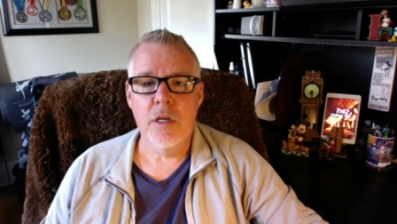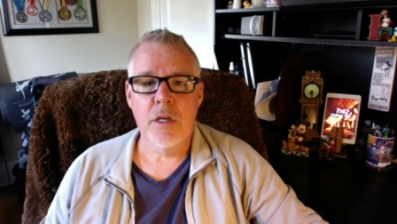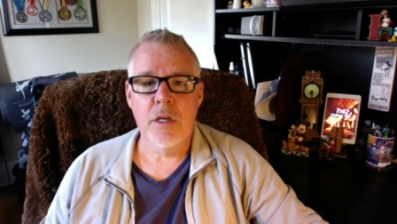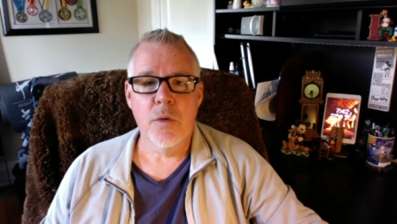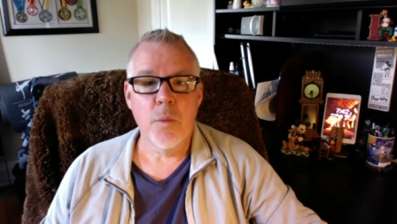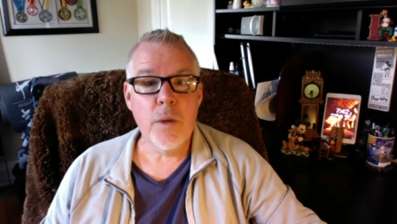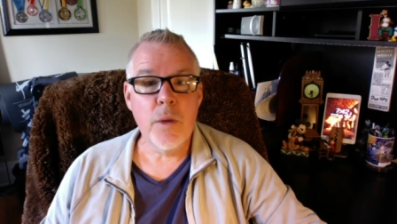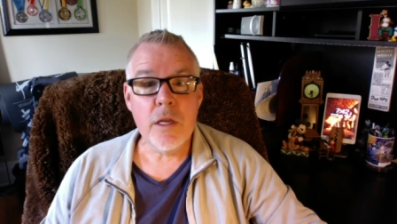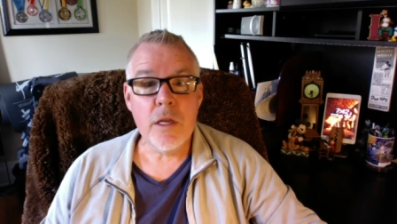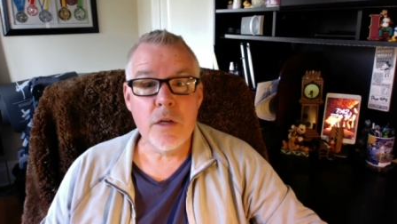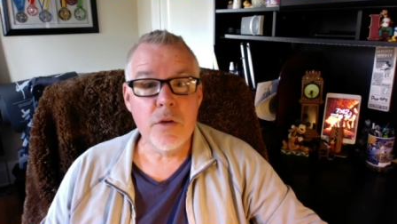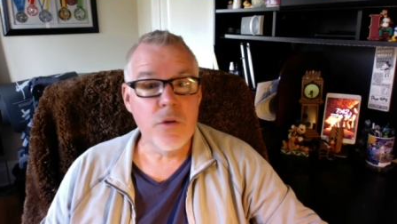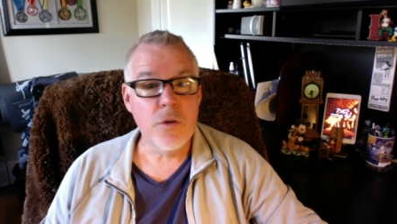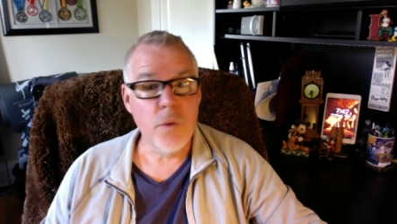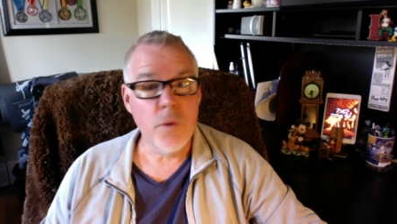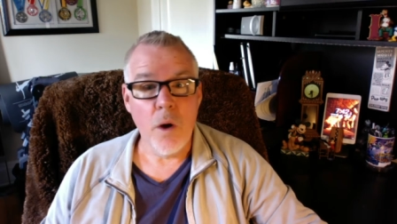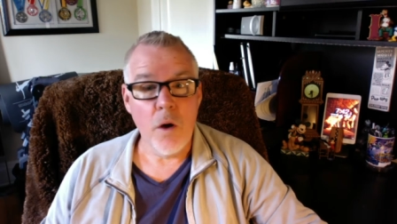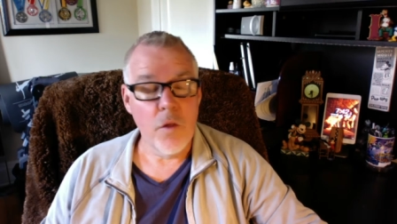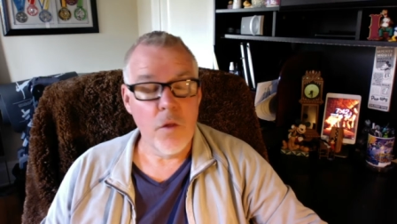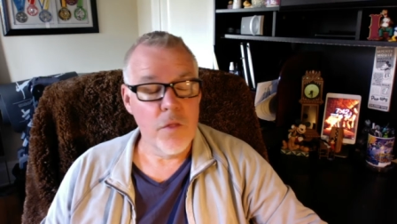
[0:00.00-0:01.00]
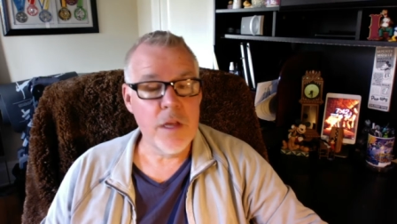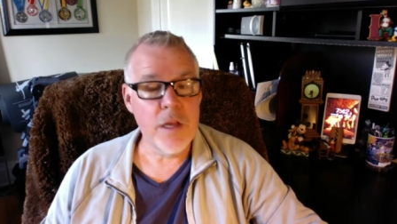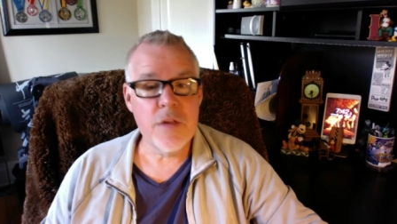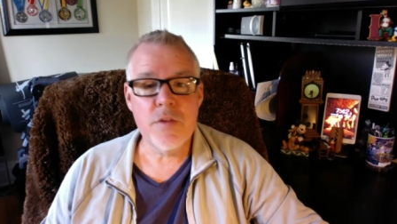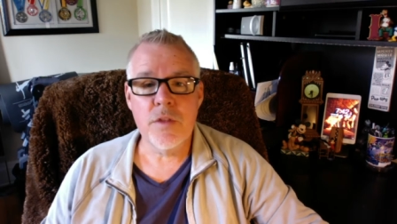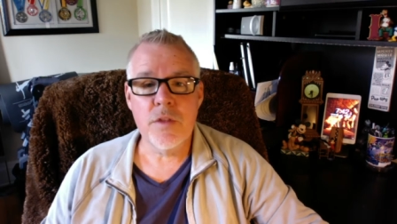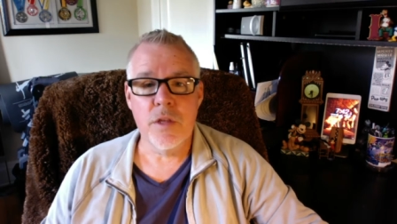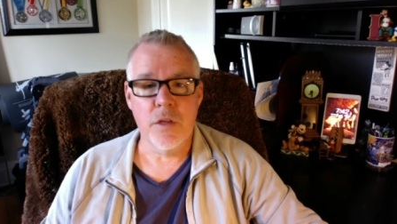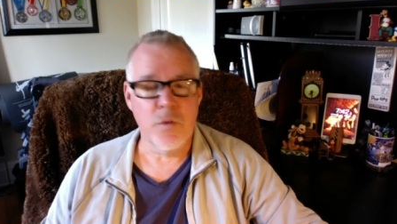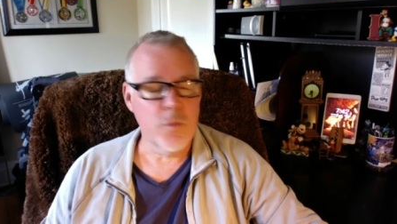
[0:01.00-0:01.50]
We can do all these
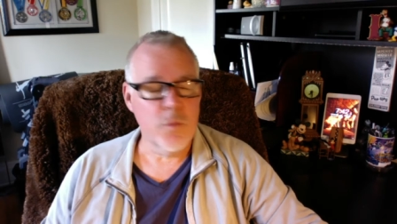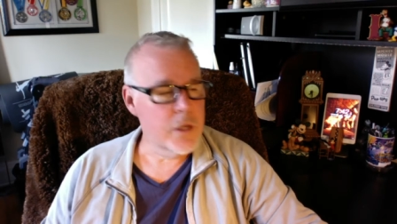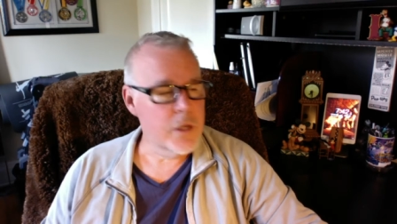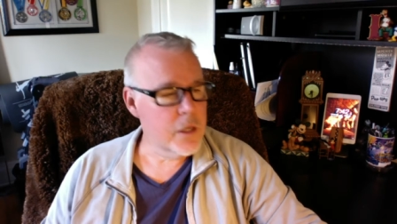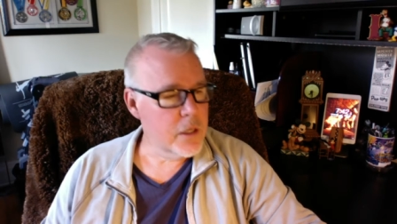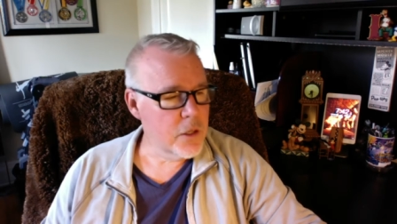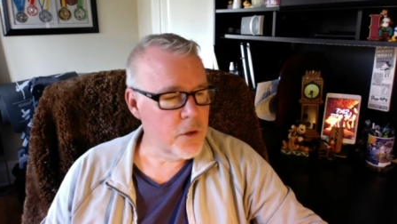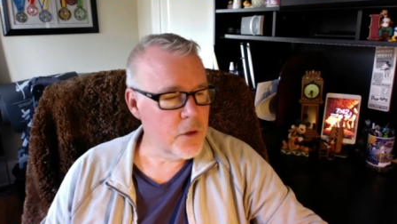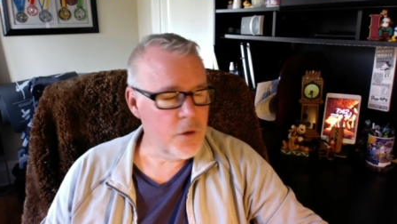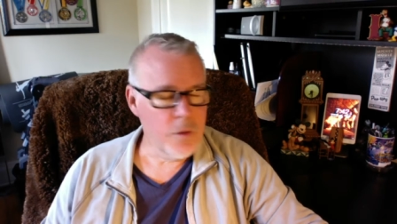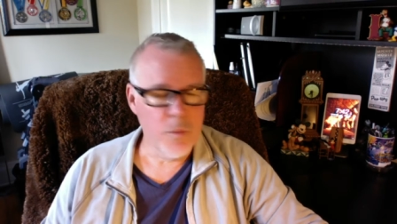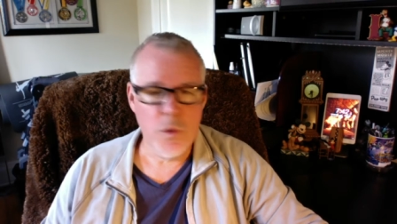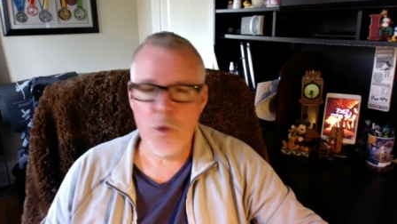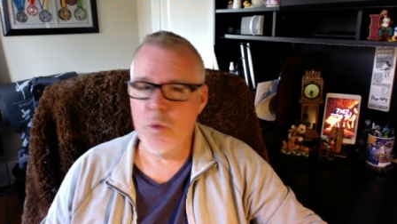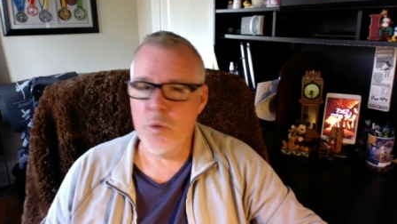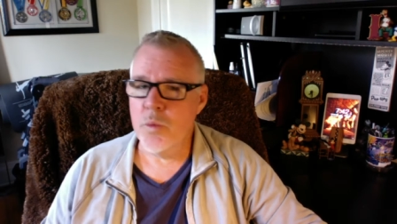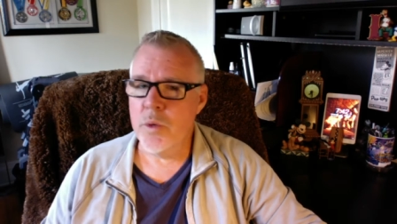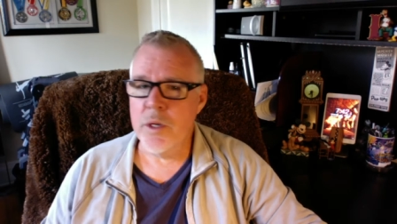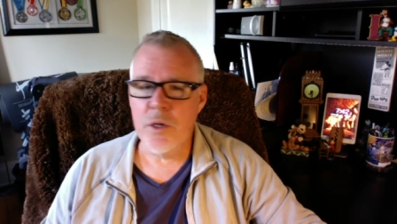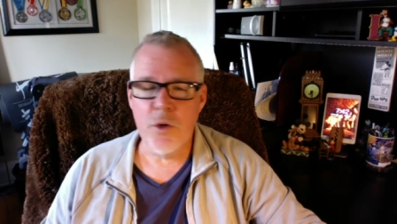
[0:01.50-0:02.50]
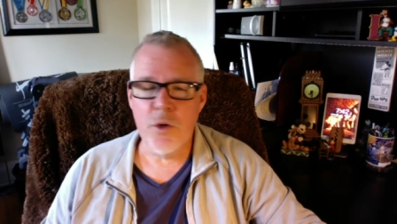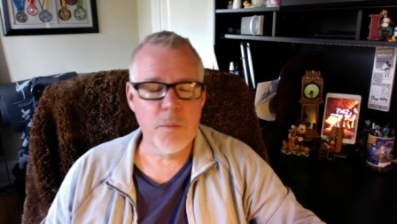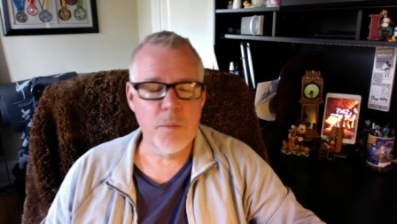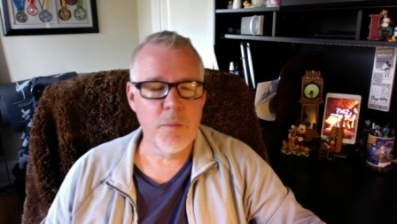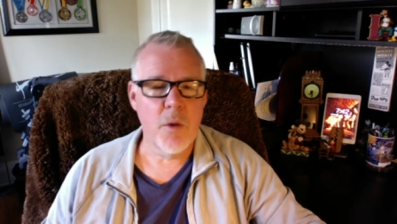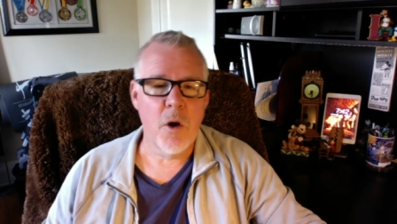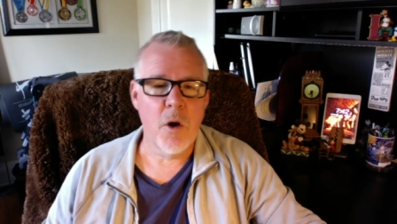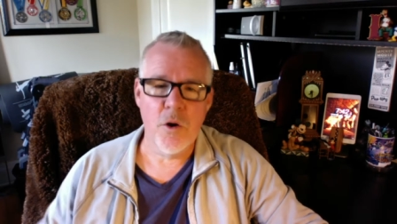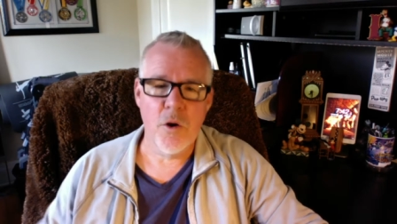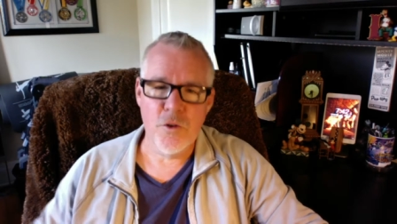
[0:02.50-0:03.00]
things. We can go to the moon. We can go to
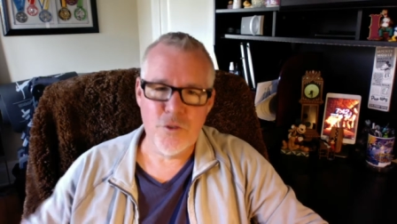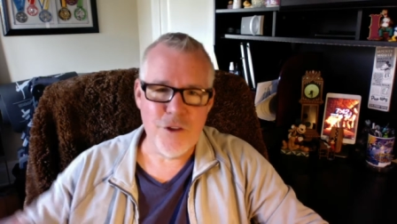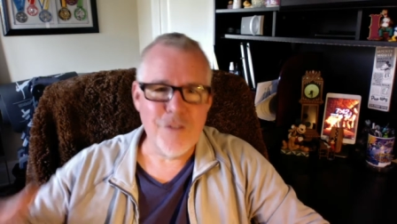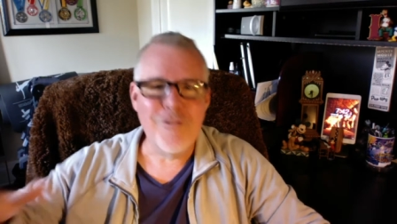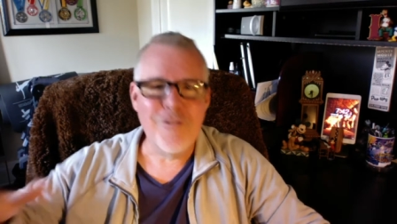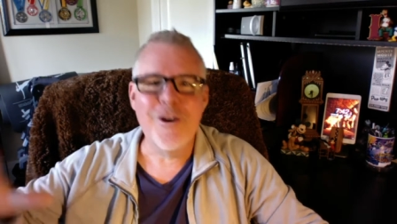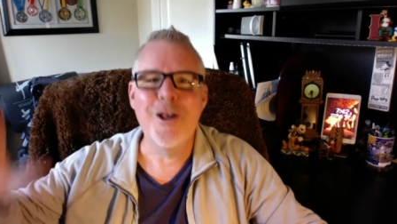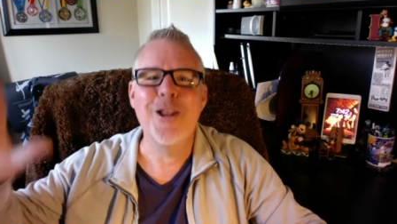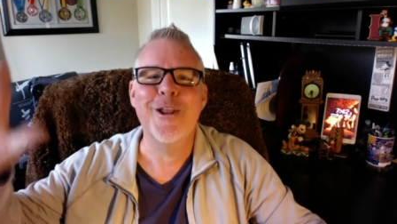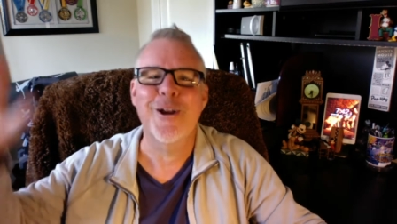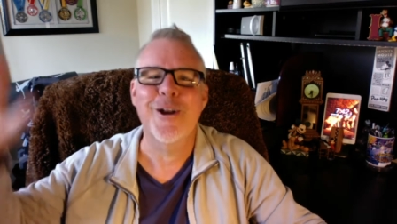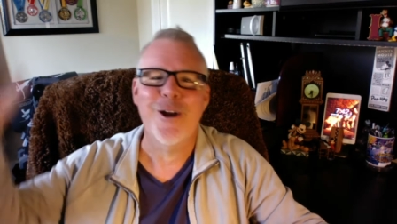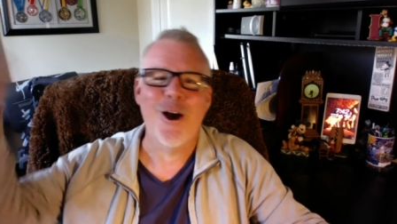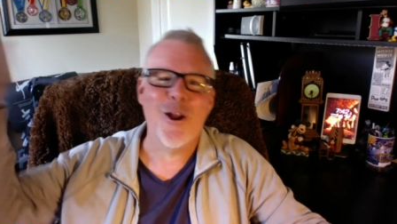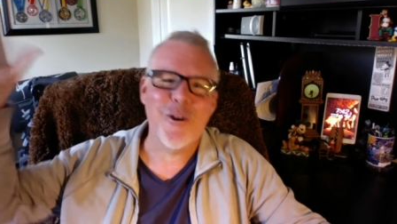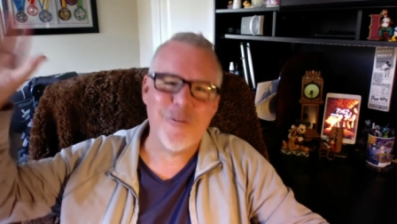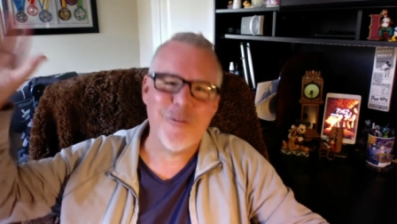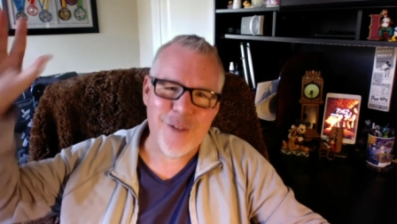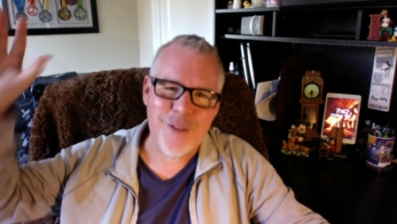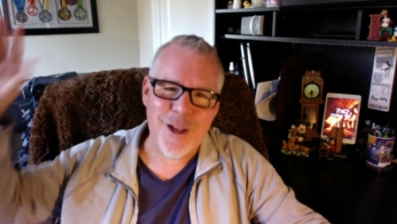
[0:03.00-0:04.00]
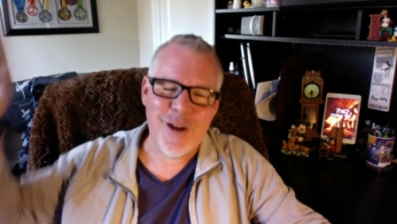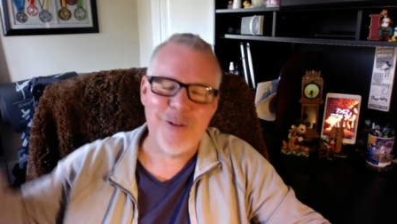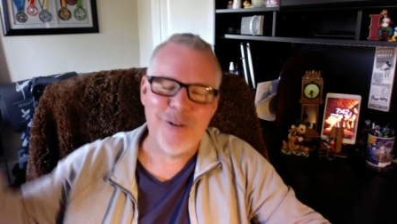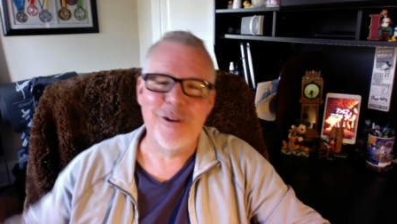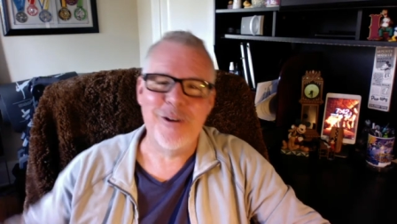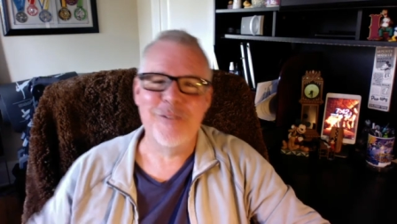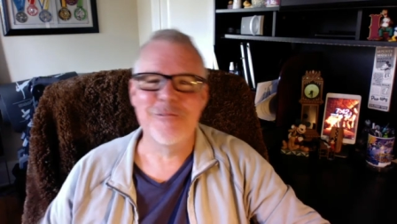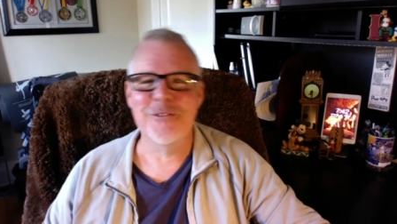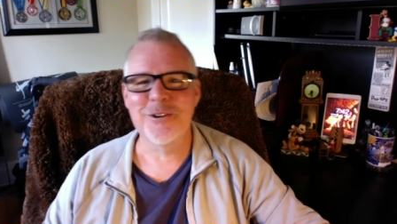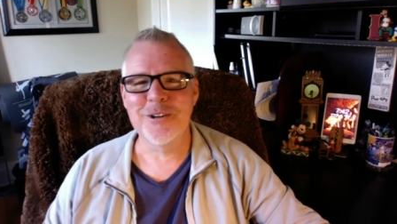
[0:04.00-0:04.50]
Mars and have a helicopter fly
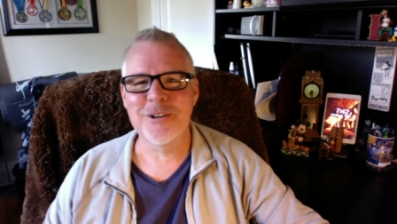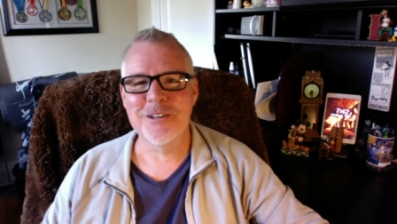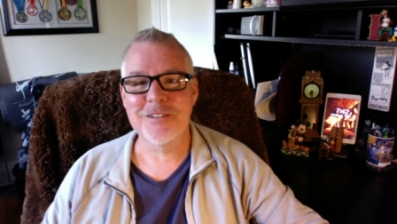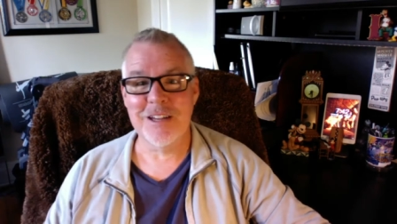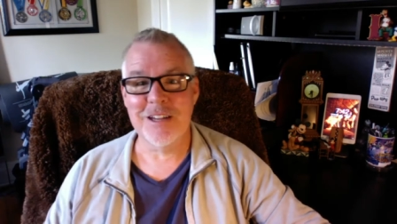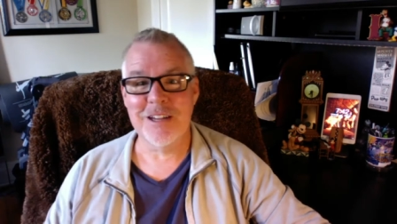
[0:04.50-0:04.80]
around, for goodness sake.